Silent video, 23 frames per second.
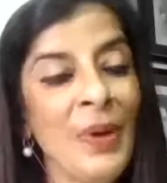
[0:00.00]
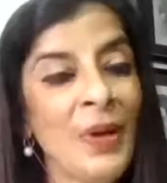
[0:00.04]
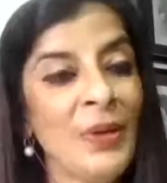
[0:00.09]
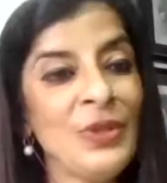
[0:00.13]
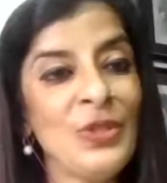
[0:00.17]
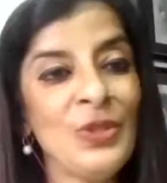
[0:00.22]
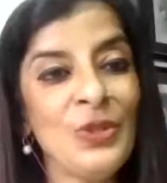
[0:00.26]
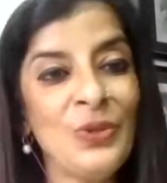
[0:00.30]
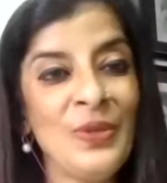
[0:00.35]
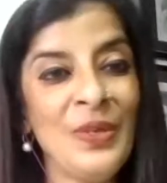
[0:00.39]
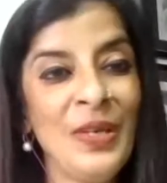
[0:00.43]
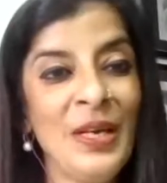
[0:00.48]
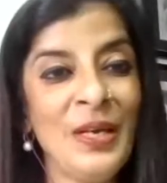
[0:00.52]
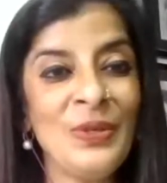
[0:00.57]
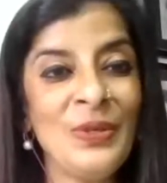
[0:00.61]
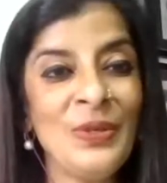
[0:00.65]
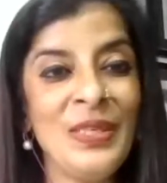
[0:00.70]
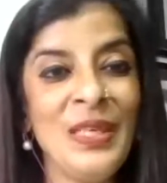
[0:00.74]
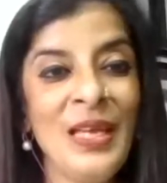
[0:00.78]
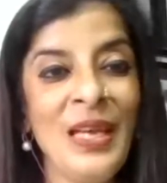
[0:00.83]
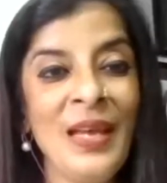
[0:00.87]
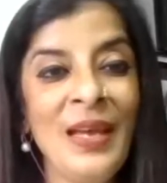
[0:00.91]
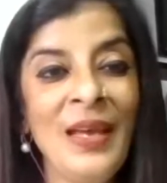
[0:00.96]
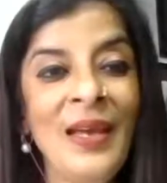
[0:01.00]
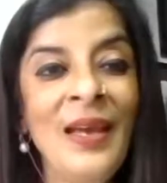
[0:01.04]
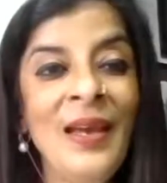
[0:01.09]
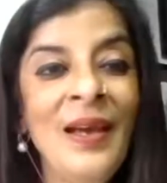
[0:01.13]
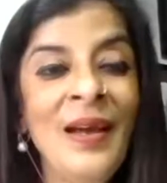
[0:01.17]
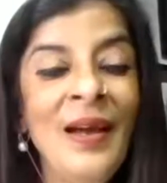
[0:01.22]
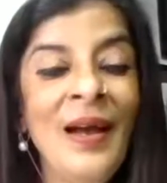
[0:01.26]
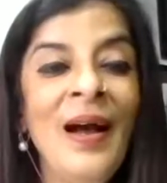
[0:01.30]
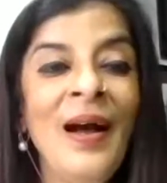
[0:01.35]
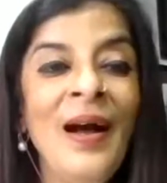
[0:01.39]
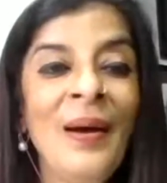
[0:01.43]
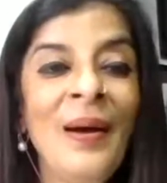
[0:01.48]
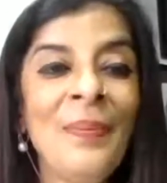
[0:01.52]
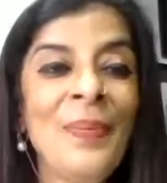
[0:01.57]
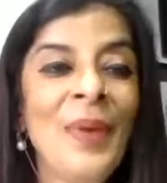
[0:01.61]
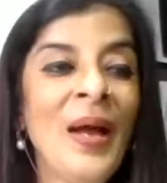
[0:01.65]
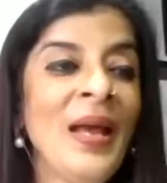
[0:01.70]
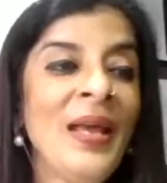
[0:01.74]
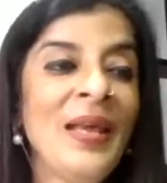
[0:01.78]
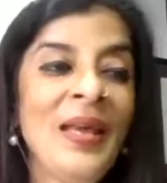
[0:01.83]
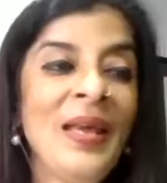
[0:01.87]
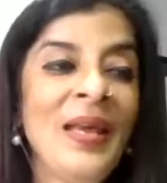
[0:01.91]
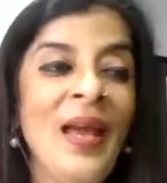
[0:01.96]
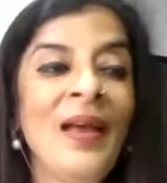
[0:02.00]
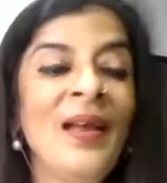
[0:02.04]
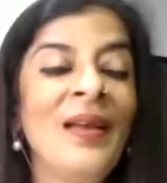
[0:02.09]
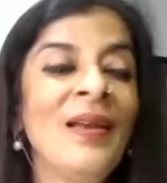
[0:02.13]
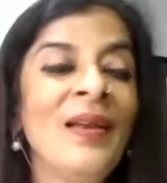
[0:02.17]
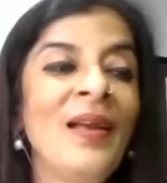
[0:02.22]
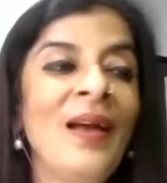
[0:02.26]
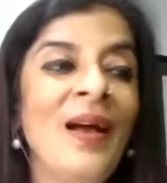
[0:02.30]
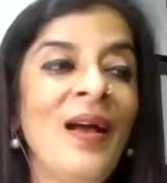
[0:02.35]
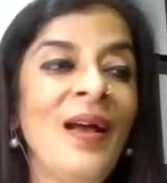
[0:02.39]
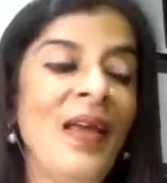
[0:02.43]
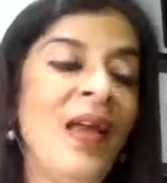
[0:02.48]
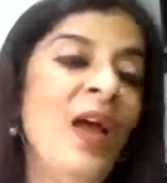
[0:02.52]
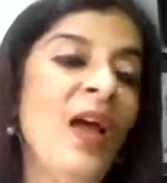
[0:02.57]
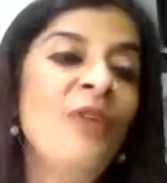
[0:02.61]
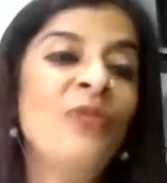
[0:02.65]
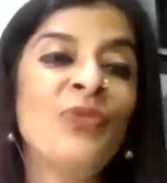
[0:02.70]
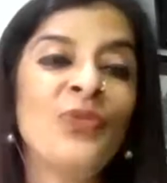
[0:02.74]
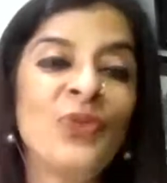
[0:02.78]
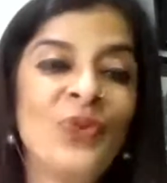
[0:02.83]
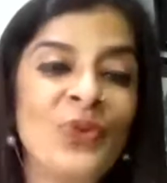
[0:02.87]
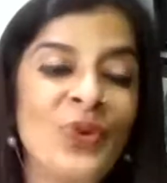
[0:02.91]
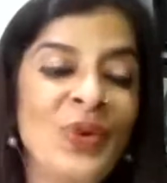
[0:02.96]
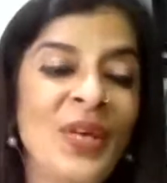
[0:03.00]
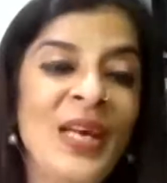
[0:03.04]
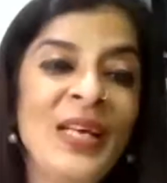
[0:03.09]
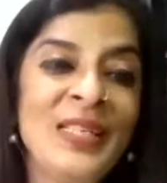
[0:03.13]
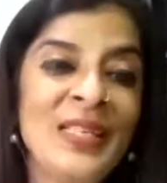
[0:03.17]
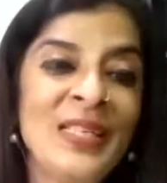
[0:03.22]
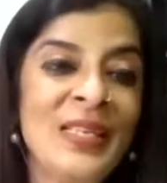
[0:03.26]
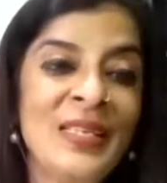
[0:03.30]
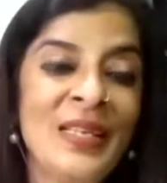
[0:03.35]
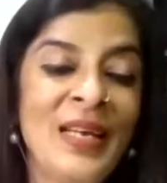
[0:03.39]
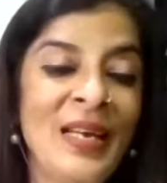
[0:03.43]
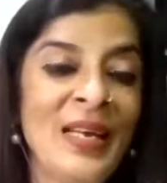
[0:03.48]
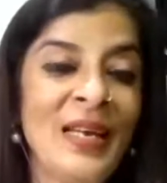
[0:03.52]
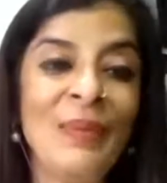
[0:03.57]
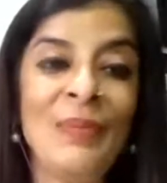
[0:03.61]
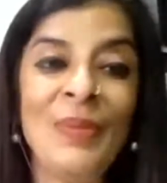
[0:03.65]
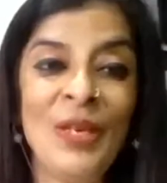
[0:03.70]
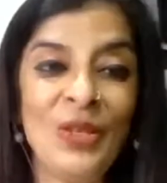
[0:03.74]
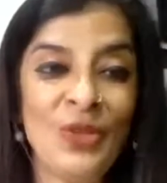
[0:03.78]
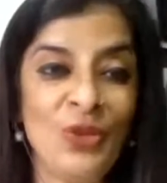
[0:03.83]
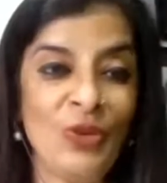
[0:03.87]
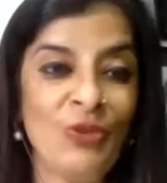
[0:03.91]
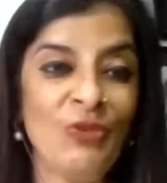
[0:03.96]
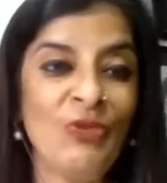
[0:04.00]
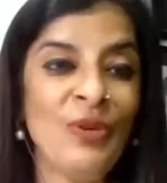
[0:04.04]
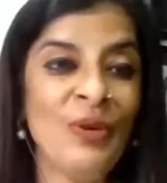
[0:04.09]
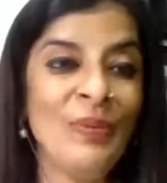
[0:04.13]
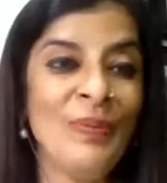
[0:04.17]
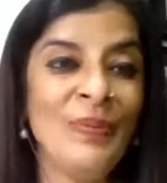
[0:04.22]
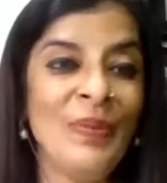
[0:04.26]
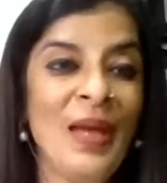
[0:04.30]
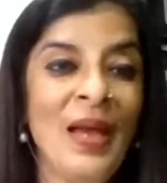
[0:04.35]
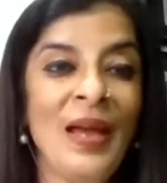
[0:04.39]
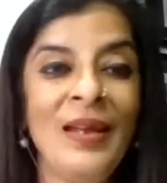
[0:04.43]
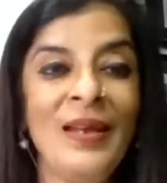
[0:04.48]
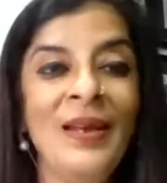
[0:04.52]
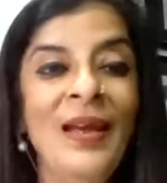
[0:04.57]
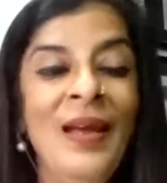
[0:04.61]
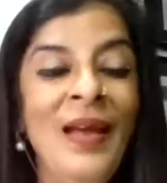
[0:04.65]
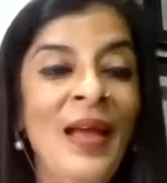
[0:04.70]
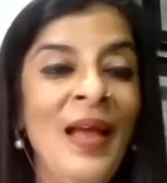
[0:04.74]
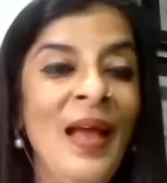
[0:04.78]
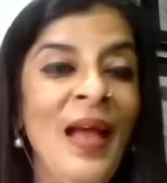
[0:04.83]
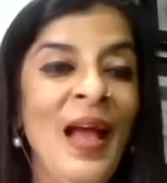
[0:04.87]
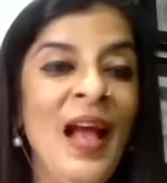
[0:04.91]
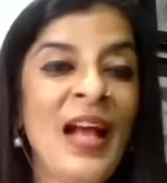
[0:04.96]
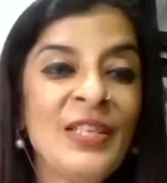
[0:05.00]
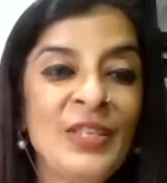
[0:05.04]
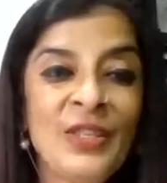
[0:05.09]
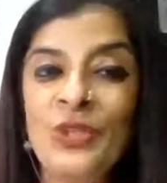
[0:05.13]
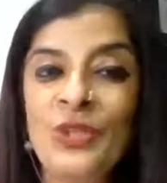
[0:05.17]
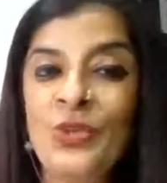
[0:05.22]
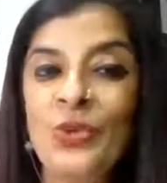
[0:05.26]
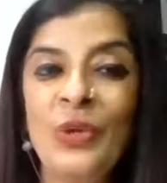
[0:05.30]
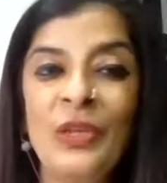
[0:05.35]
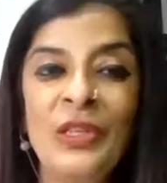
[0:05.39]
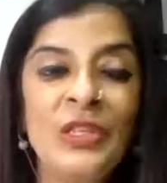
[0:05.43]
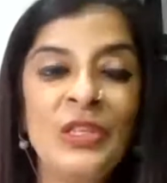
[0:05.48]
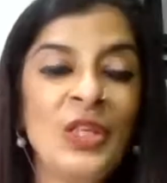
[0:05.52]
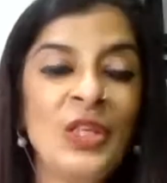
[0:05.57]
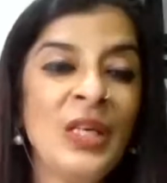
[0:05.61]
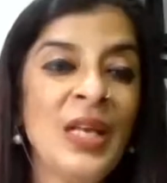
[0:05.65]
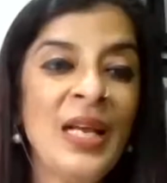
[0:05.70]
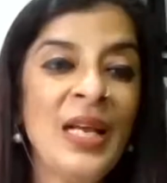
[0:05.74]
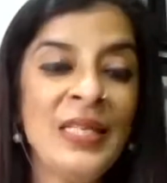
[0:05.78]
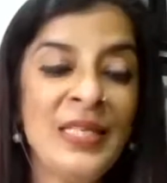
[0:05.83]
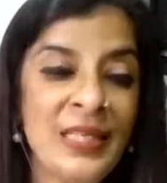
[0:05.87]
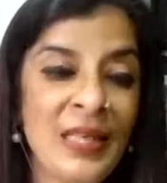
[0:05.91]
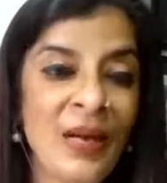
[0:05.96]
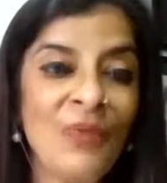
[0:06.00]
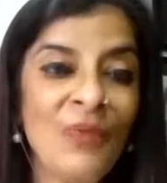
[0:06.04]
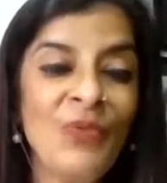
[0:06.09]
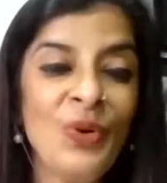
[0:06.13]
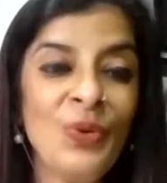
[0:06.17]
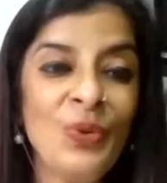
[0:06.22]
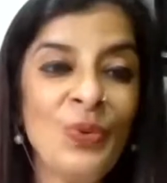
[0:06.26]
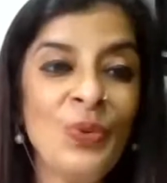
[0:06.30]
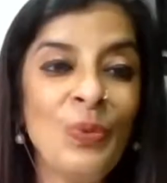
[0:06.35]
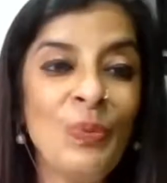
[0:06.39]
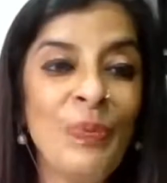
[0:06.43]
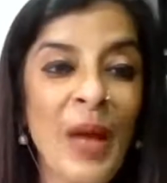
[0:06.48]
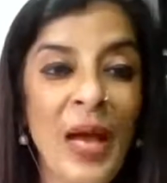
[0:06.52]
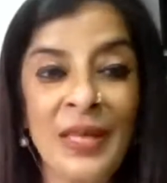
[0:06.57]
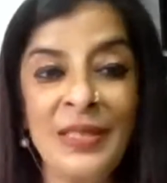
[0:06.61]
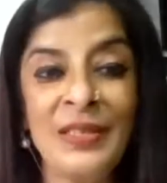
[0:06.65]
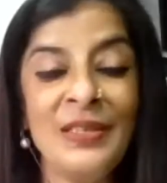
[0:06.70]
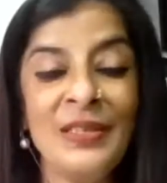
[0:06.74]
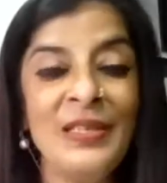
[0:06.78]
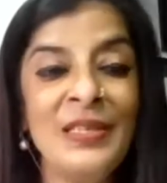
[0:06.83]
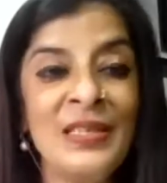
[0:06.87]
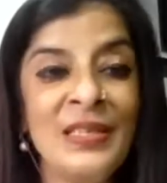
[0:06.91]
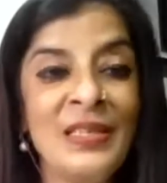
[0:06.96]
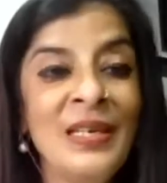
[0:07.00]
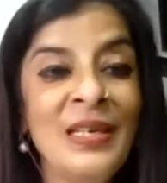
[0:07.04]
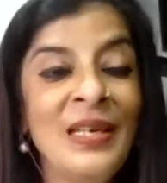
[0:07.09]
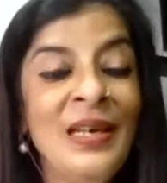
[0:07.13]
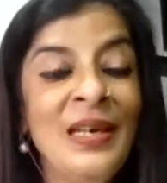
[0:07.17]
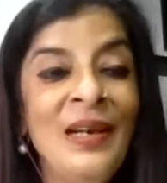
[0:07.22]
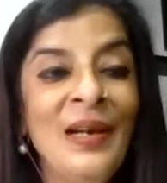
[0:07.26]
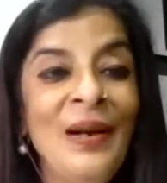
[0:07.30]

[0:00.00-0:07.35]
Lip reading: about Surya today, I have created an image of him, and as a soldier, as someone who battled